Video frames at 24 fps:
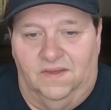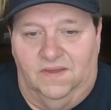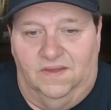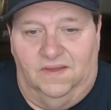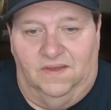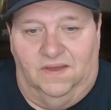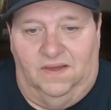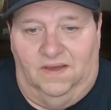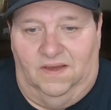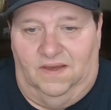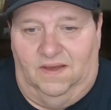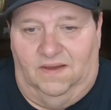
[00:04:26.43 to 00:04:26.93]

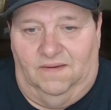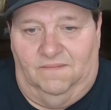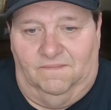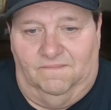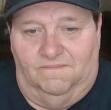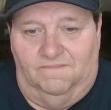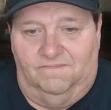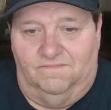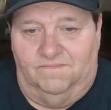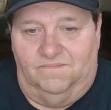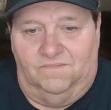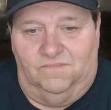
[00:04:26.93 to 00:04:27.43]

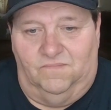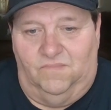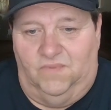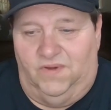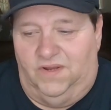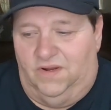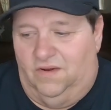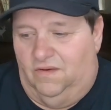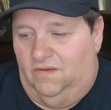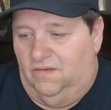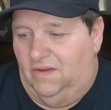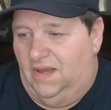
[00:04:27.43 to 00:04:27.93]

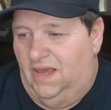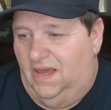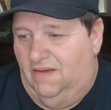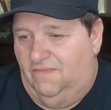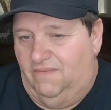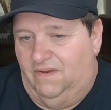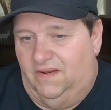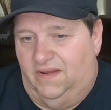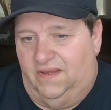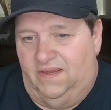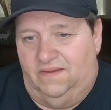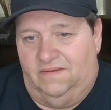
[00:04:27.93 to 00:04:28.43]
have
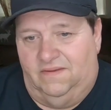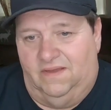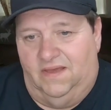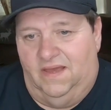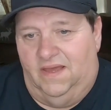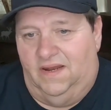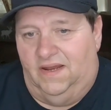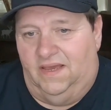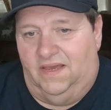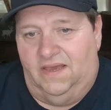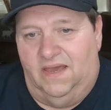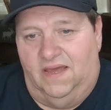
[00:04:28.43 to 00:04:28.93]
any
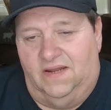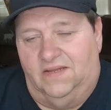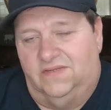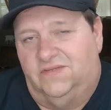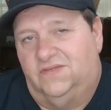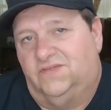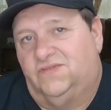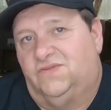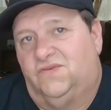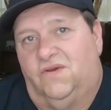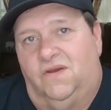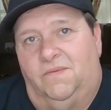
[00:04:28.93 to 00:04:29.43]
kind of
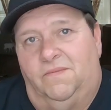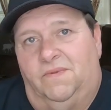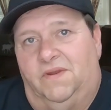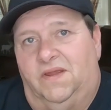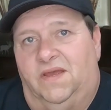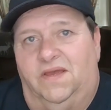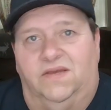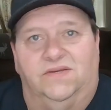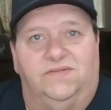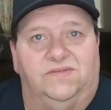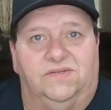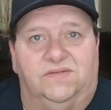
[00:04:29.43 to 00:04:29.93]

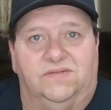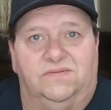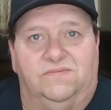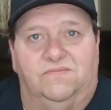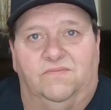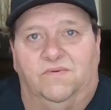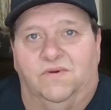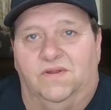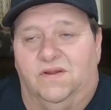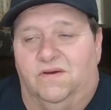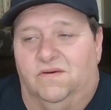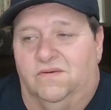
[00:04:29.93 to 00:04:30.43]
discrimination.
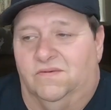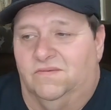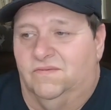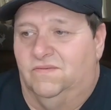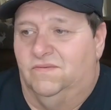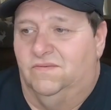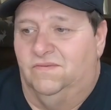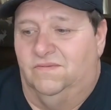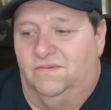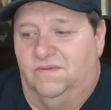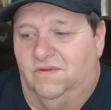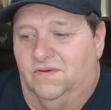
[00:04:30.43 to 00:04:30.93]
We don't
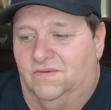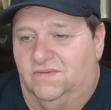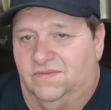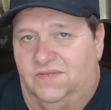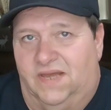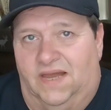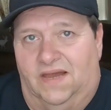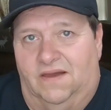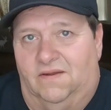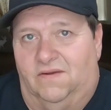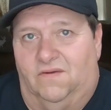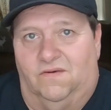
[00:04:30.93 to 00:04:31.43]
look
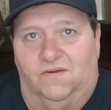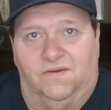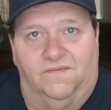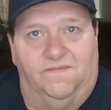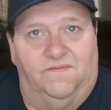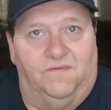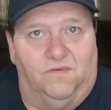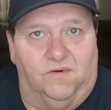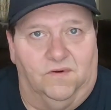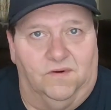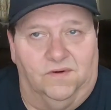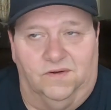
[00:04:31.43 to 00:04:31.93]
down on
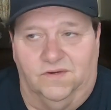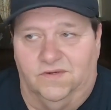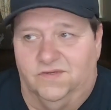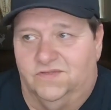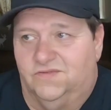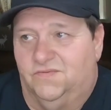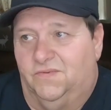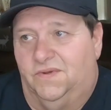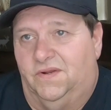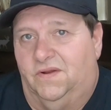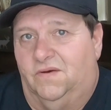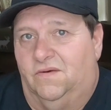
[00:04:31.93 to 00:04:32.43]
foreigners.
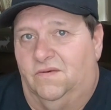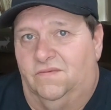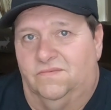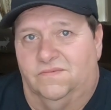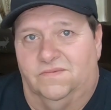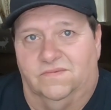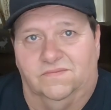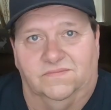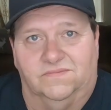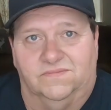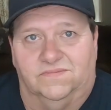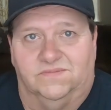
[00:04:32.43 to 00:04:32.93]
We don't
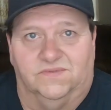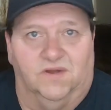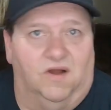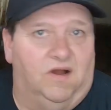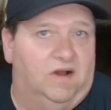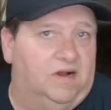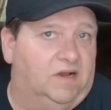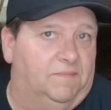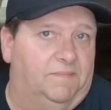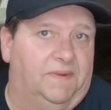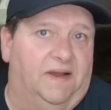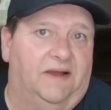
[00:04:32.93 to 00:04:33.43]

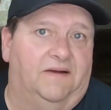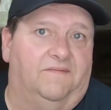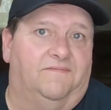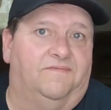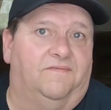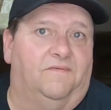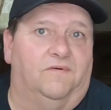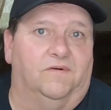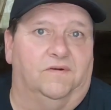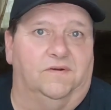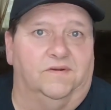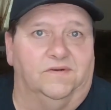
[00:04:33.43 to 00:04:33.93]
talk about
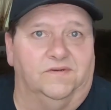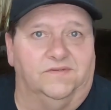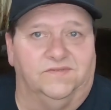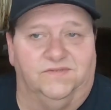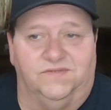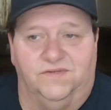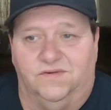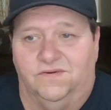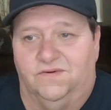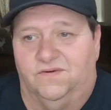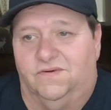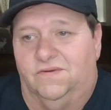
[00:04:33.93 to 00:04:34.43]
foreigners.
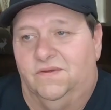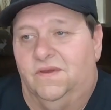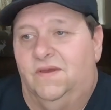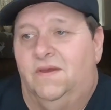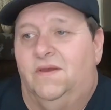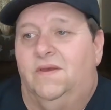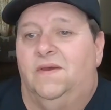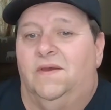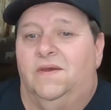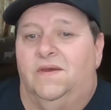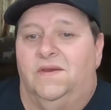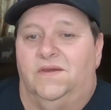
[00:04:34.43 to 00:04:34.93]

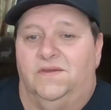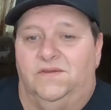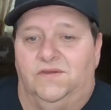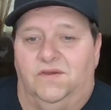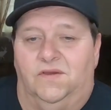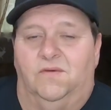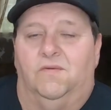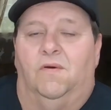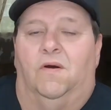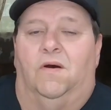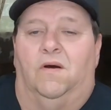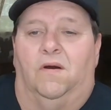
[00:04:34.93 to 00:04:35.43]

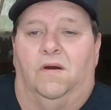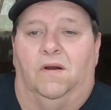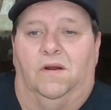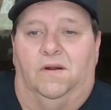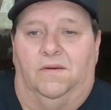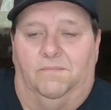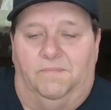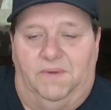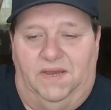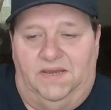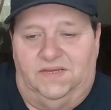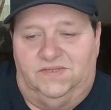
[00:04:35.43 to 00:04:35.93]
You are
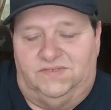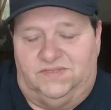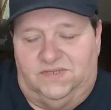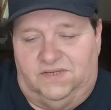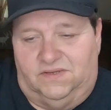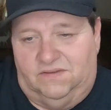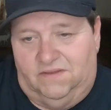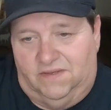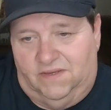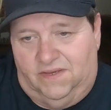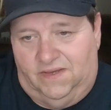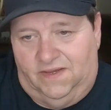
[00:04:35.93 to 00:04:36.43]

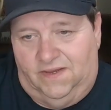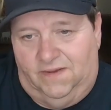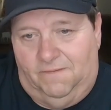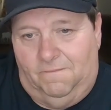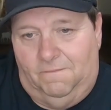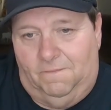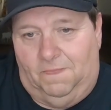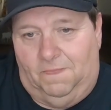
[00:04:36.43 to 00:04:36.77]
basically